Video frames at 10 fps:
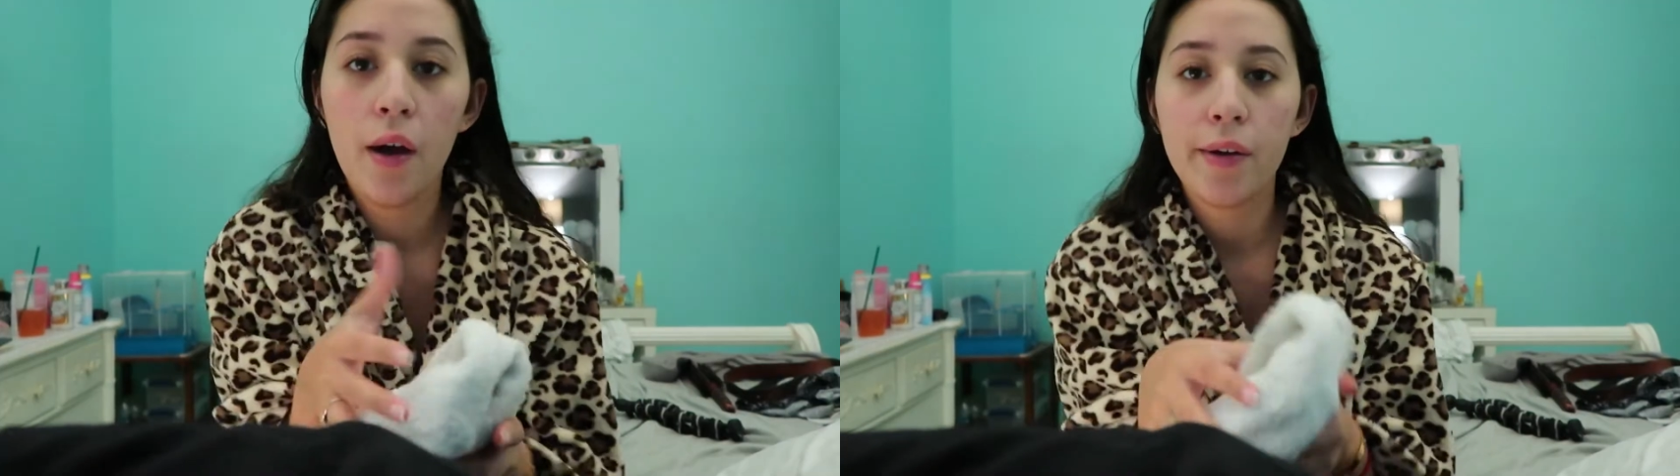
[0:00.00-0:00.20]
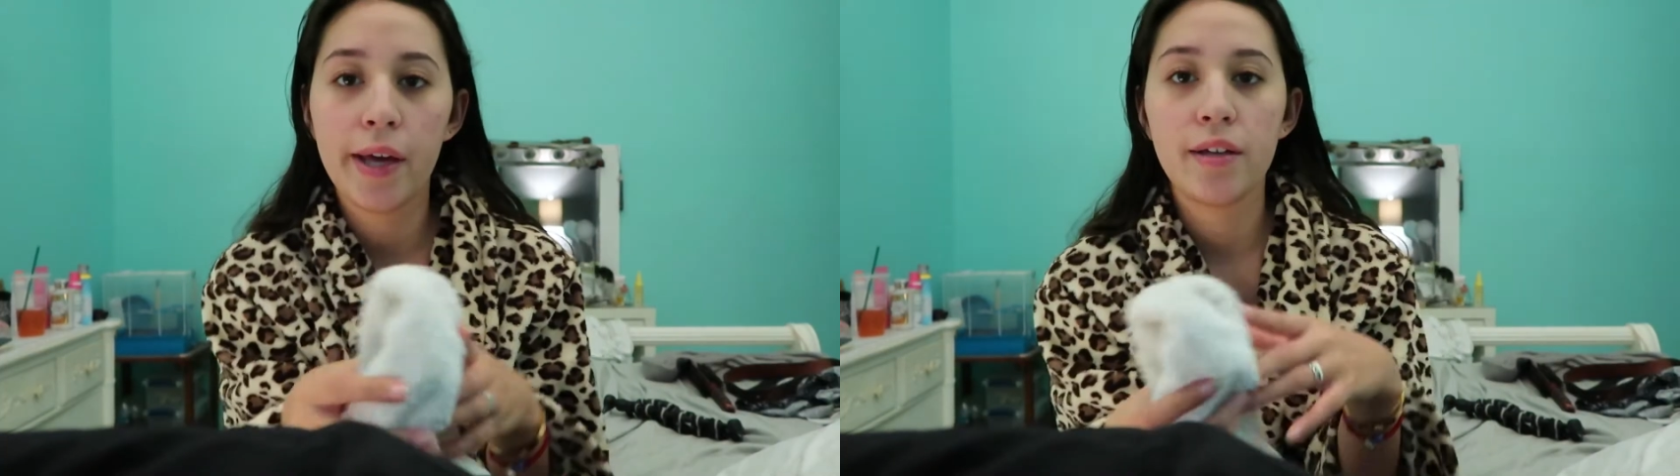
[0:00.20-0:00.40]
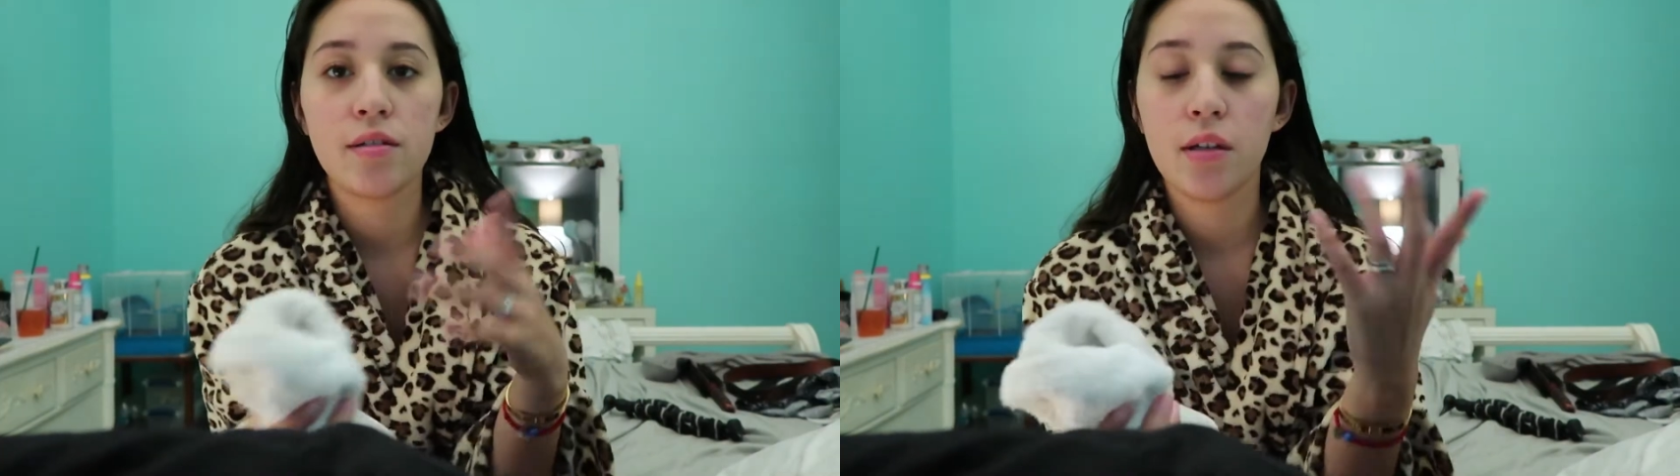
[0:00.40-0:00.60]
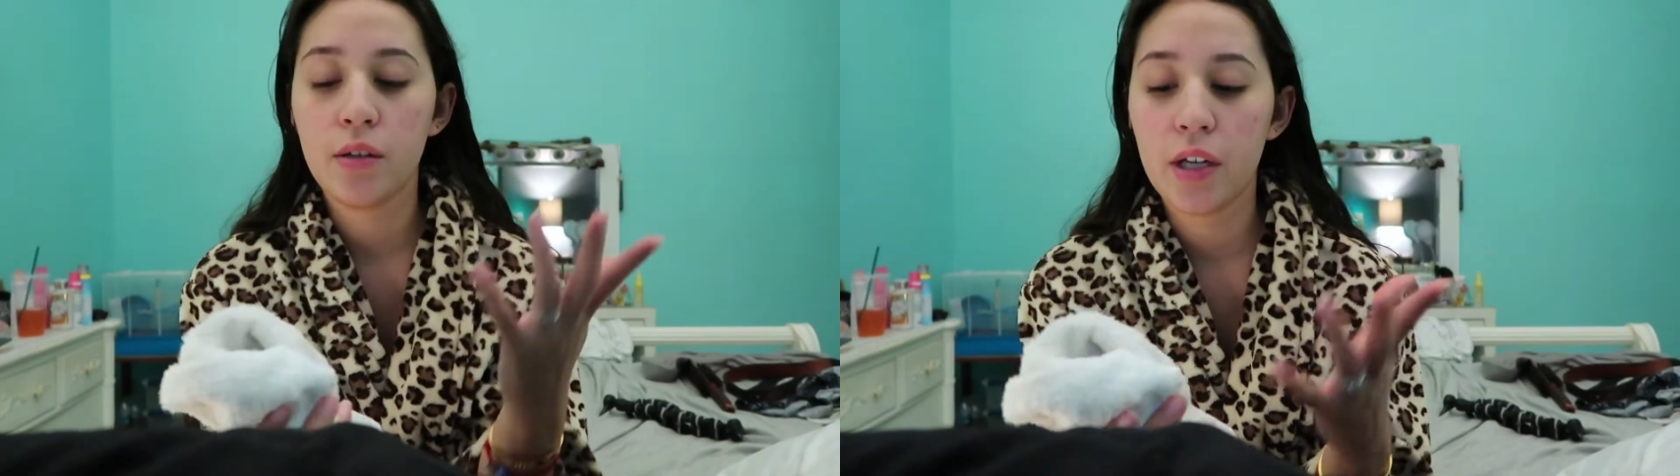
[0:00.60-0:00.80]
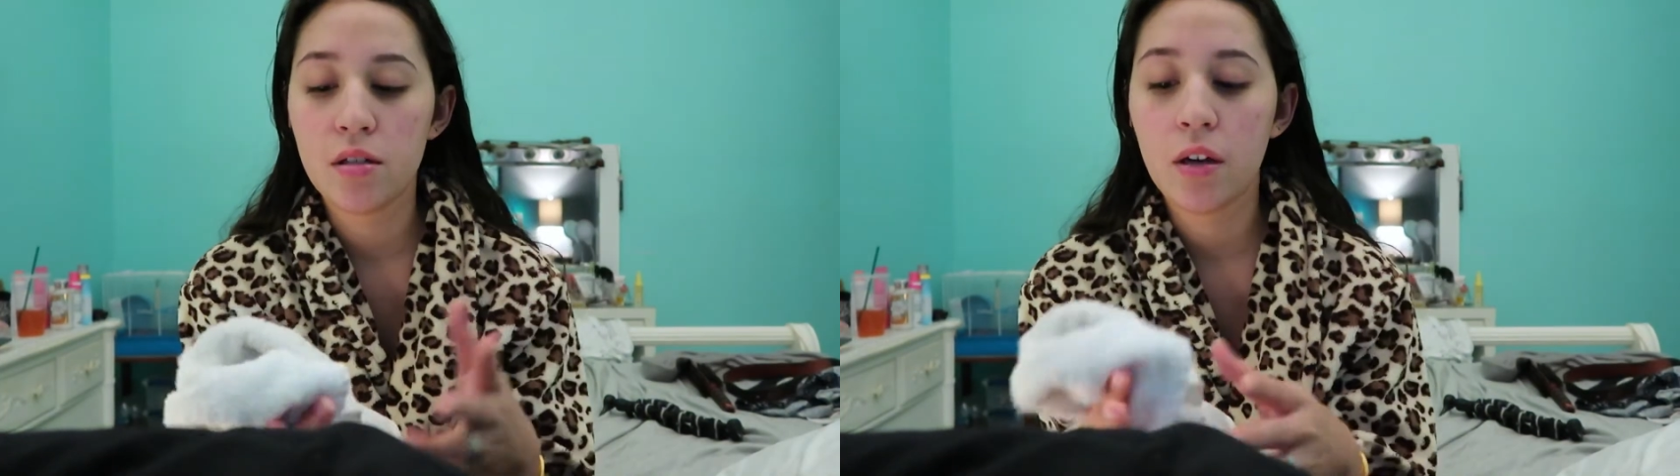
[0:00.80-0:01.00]
Okay, so
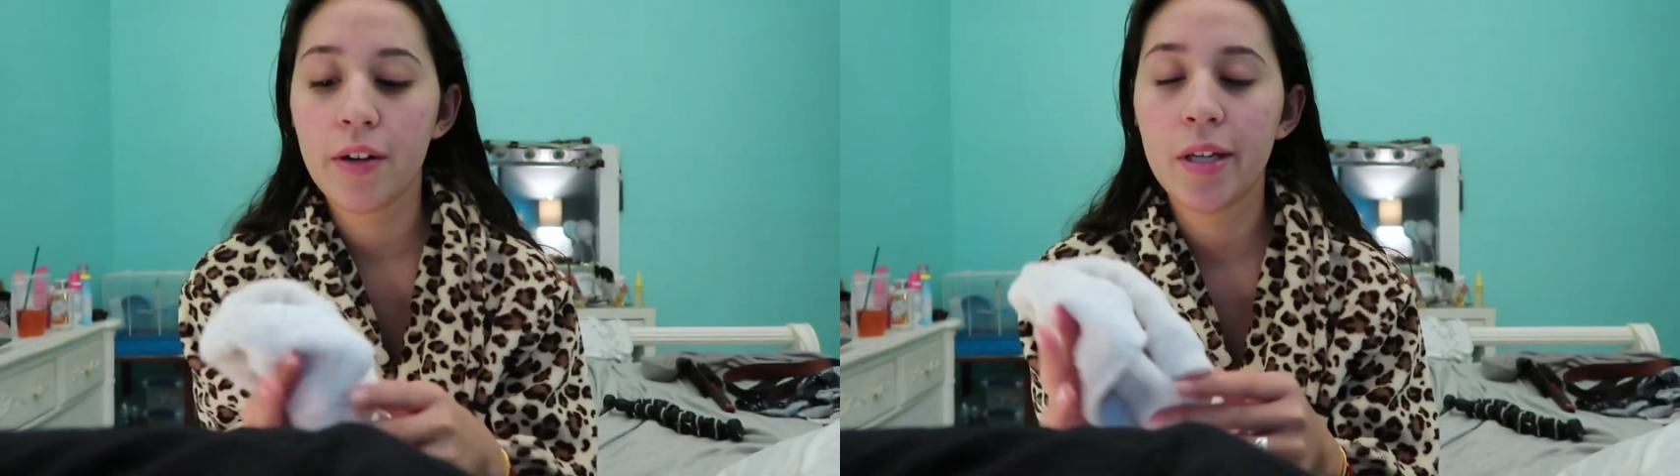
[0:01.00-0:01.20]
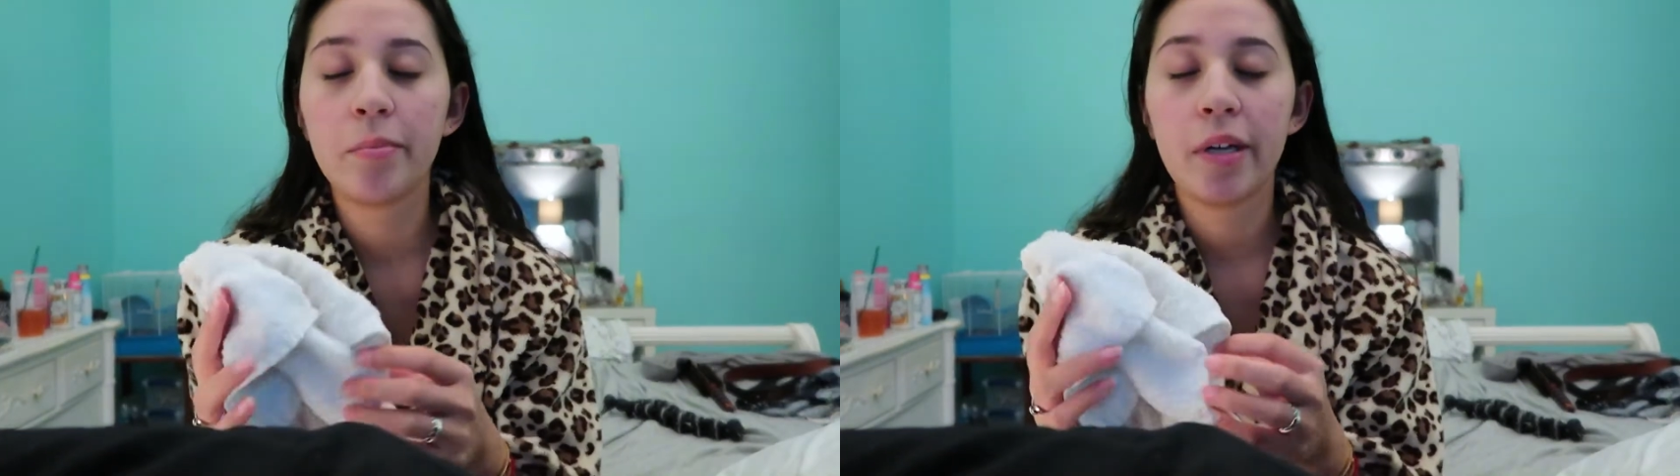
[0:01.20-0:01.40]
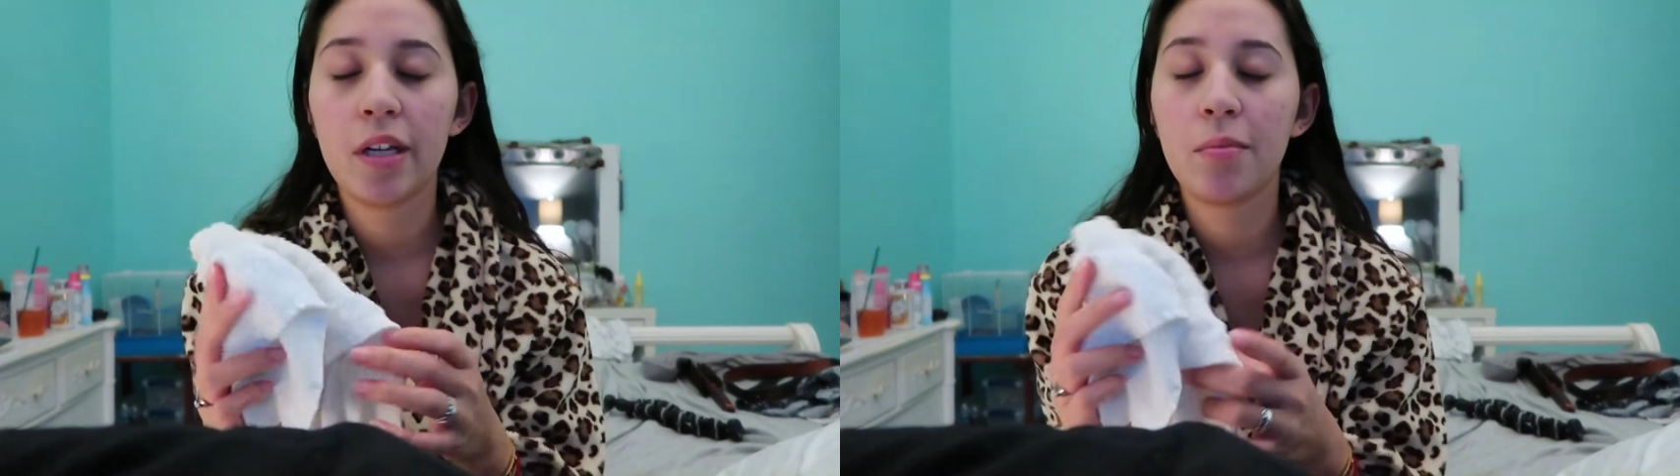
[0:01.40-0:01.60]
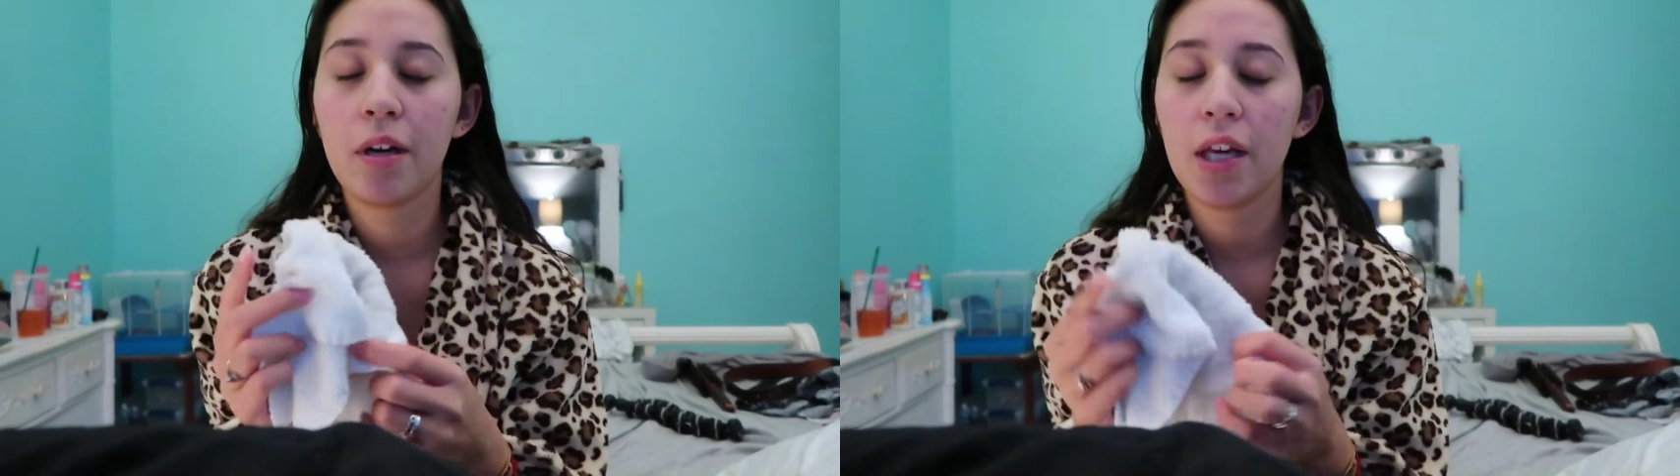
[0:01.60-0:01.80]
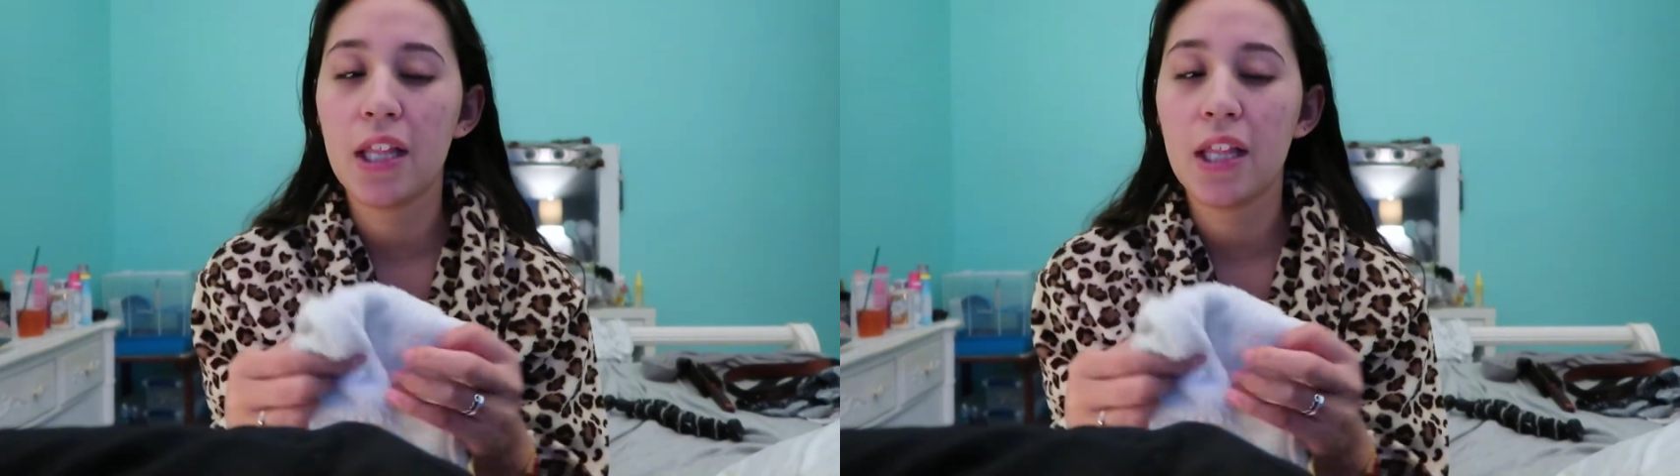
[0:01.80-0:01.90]
it's already been about